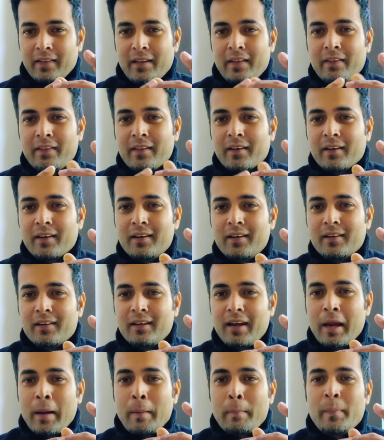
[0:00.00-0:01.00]
Then third,
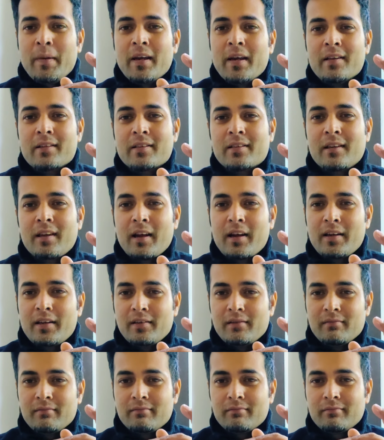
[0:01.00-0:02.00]
MPLS
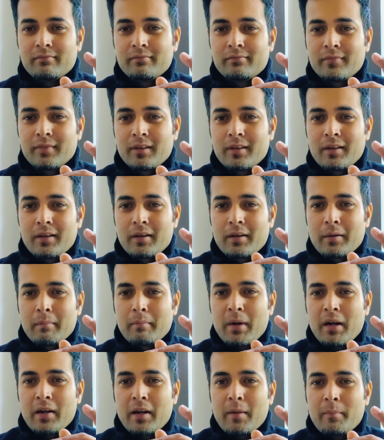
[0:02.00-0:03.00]
line,
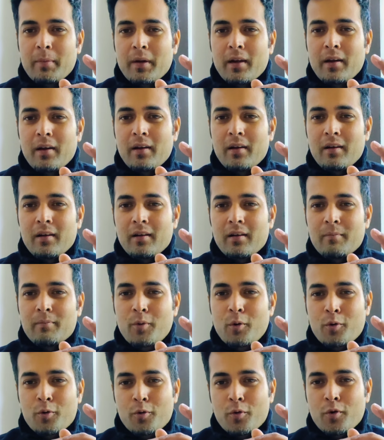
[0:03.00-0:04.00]
multiple
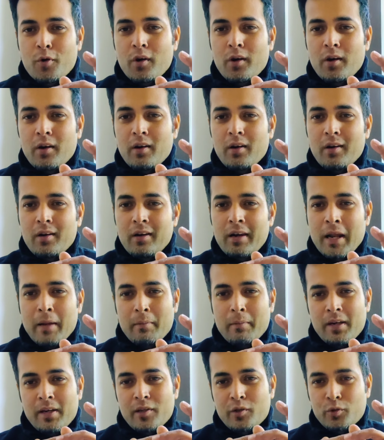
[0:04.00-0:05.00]
protocol
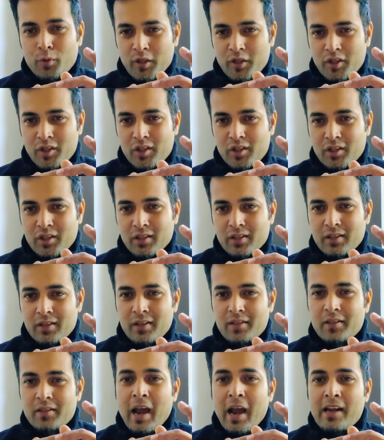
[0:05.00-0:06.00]
labeling switch,
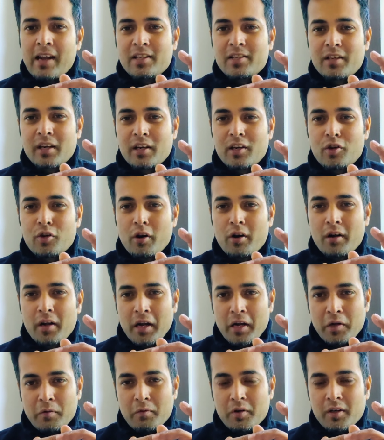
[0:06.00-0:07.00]
is a highly secured
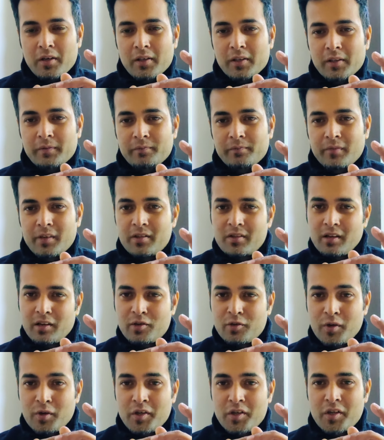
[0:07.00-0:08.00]
network. It's
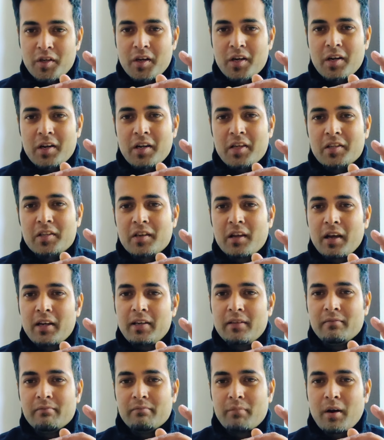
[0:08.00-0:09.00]
also internet lease
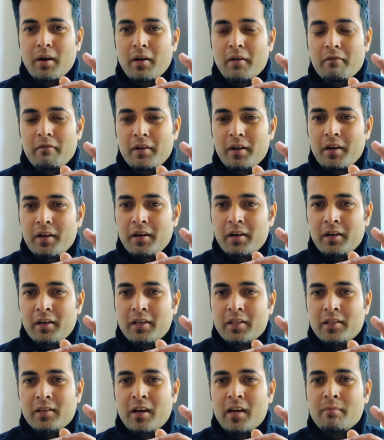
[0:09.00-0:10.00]
line, part of
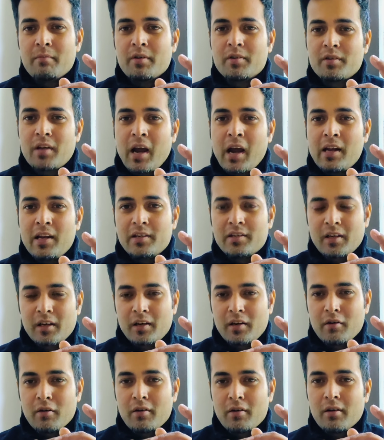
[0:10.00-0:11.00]
lease line, but it's a highly
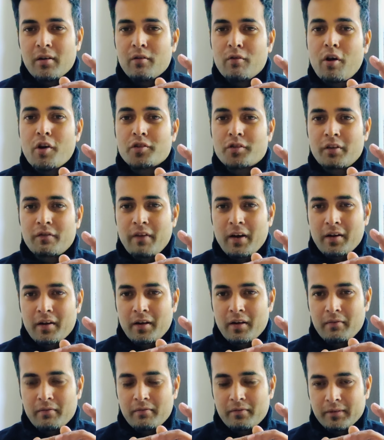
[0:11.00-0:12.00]
secured, cost
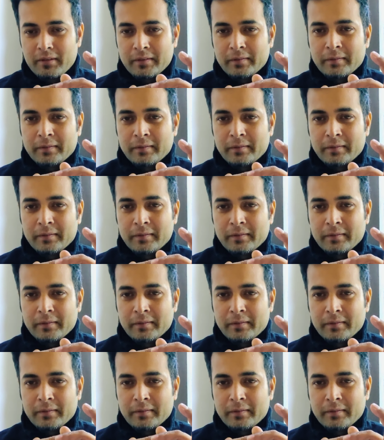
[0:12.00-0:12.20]
effective,